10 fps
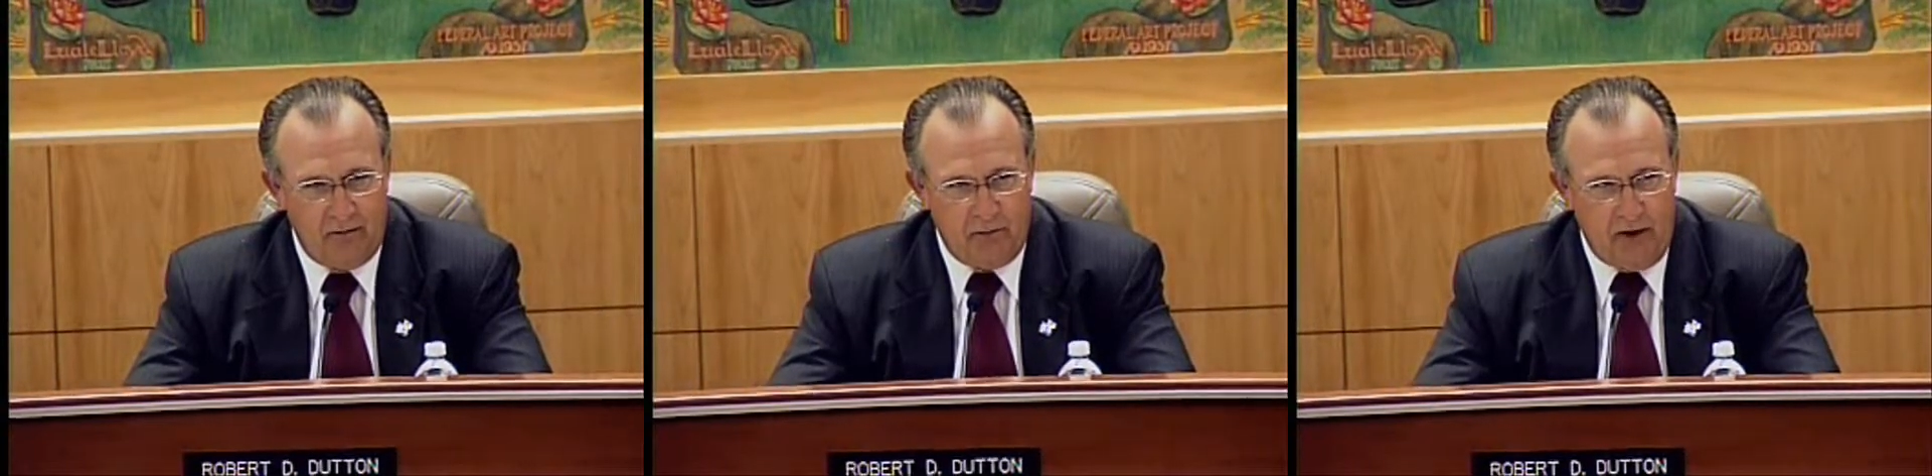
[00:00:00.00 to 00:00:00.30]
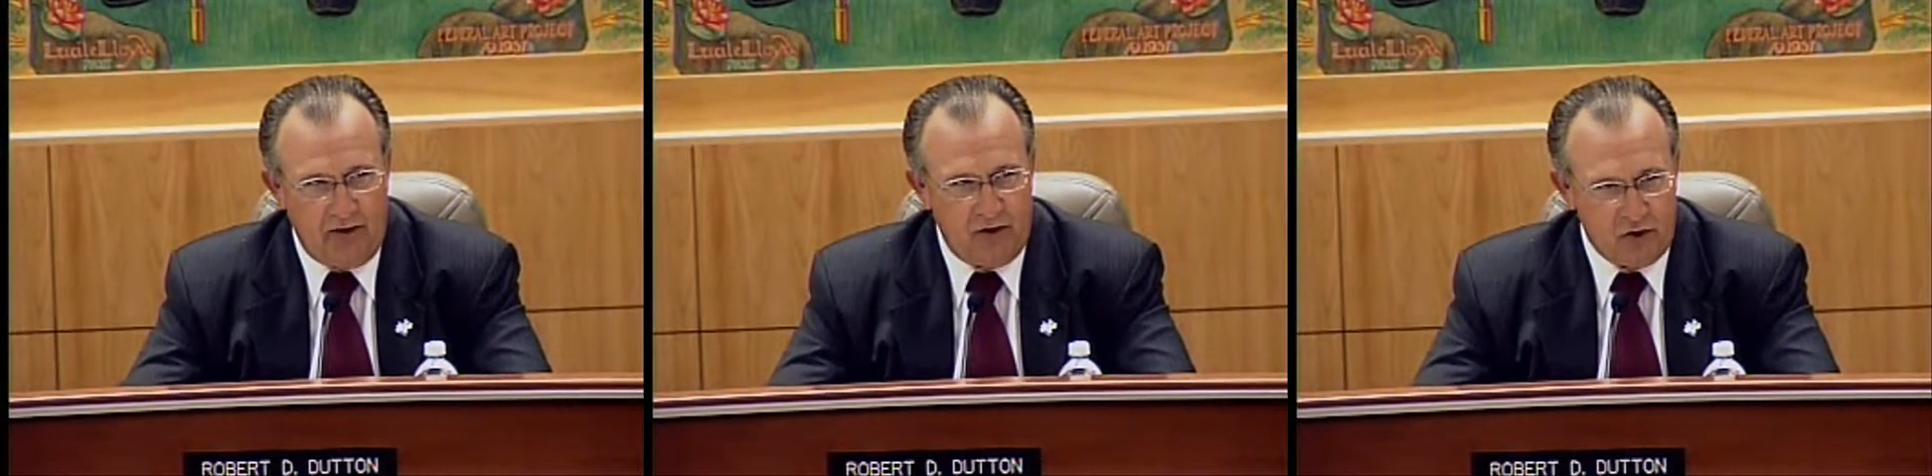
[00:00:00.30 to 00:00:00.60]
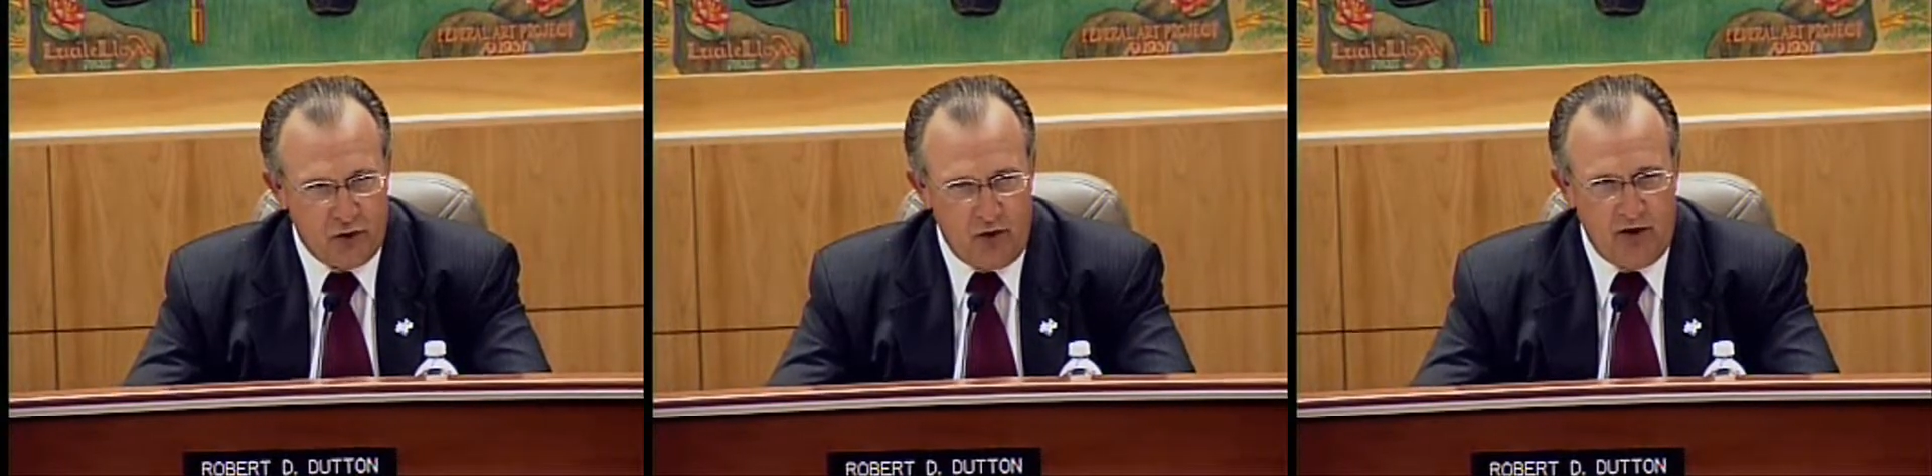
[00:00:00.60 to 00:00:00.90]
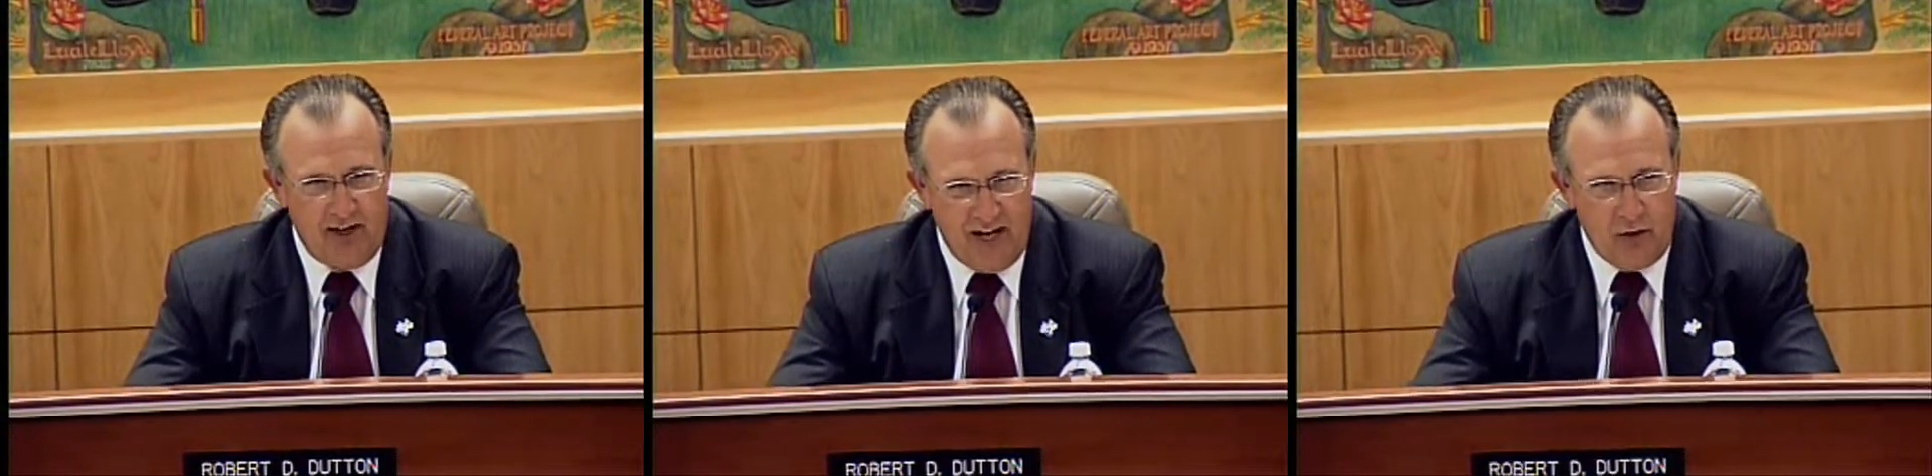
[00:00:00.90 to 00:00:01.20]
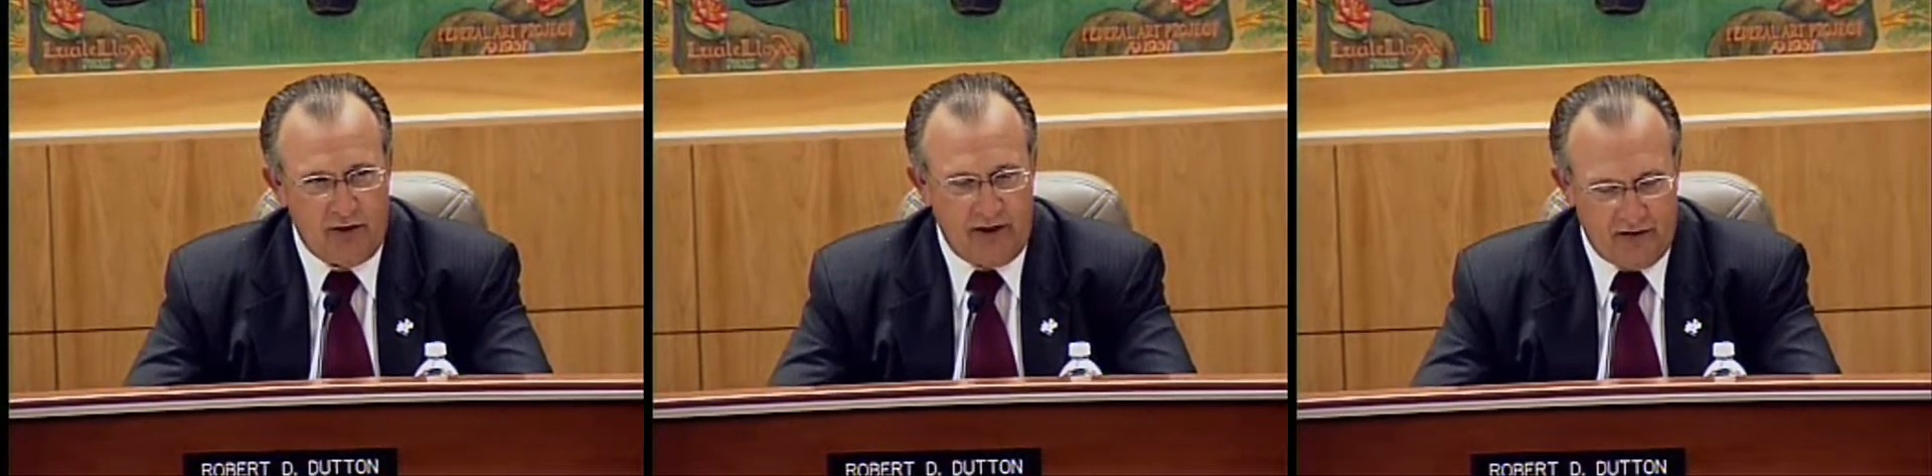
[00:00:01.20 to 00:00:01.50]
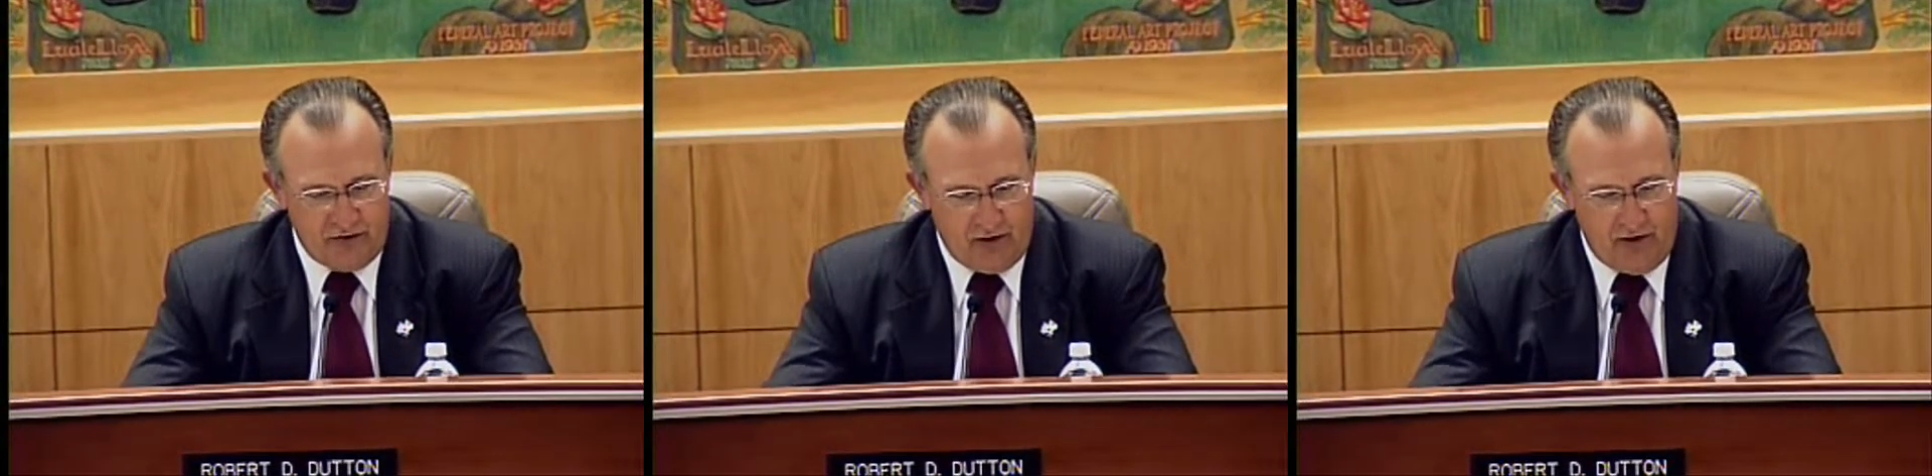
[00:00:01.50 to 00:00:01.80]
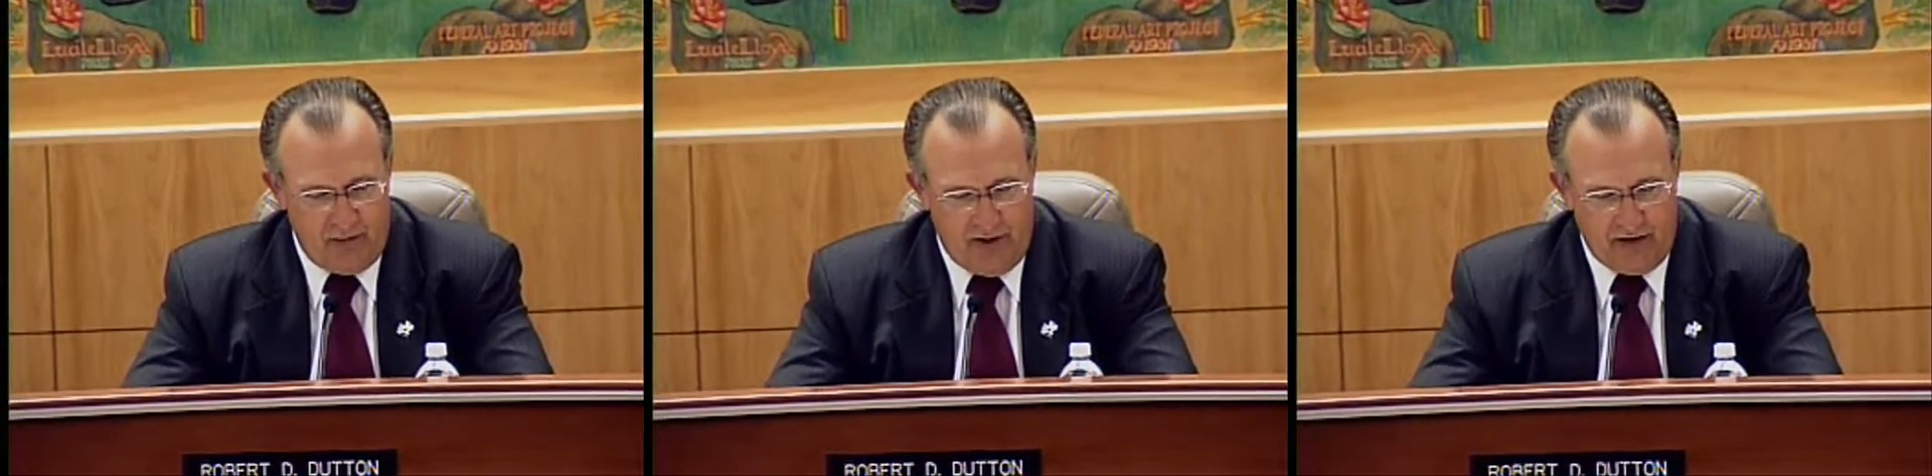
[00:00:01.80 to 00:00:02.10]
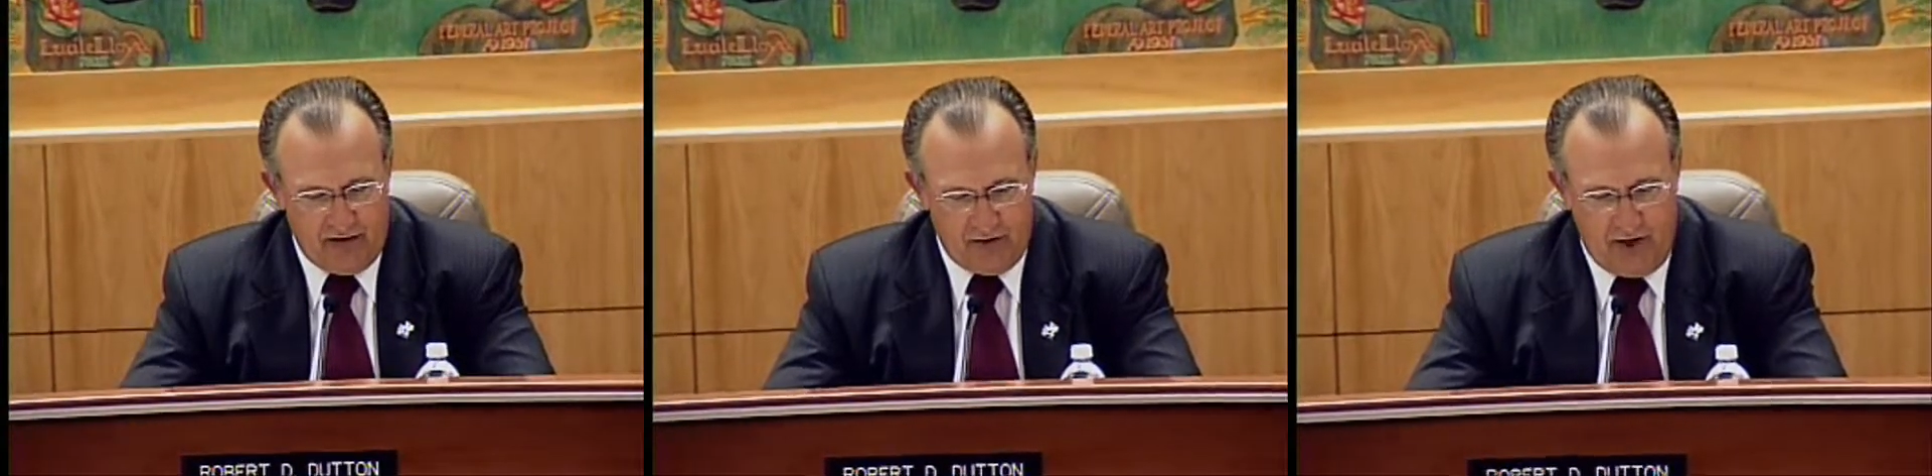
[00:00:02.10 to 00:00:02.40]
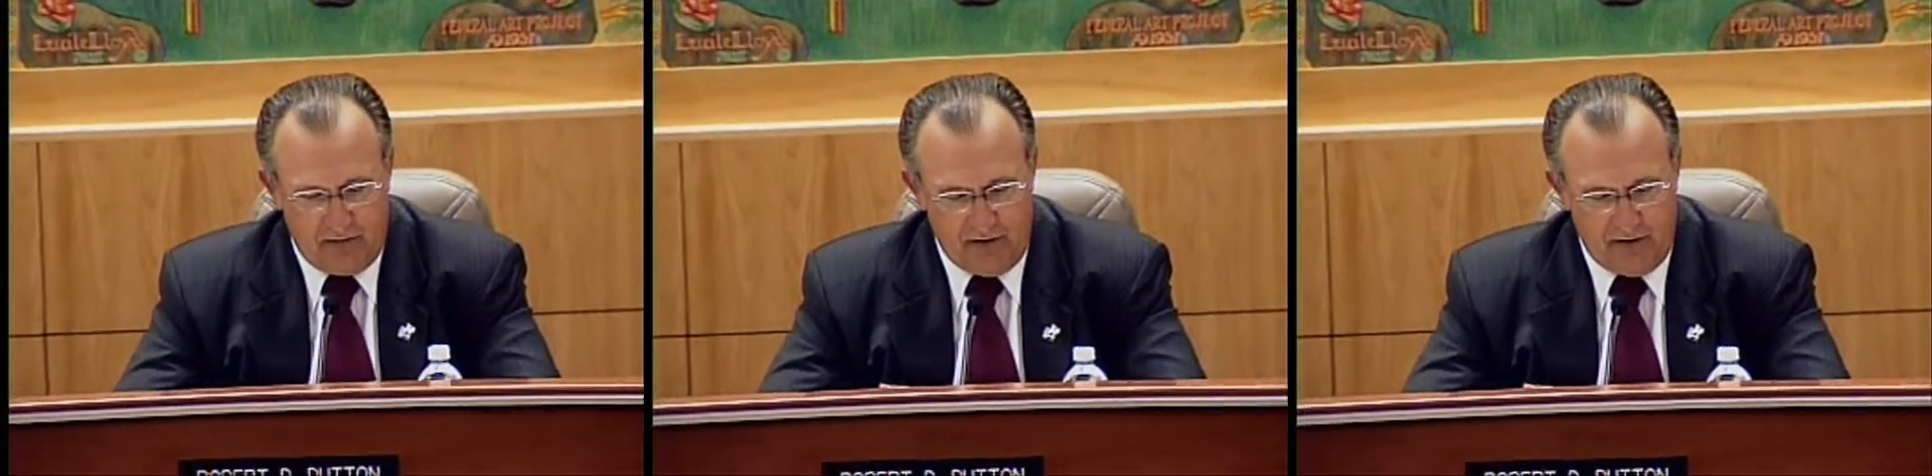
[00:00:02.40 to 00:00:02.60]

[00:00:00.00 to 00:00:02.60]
being concerned, equally concerned about the jobs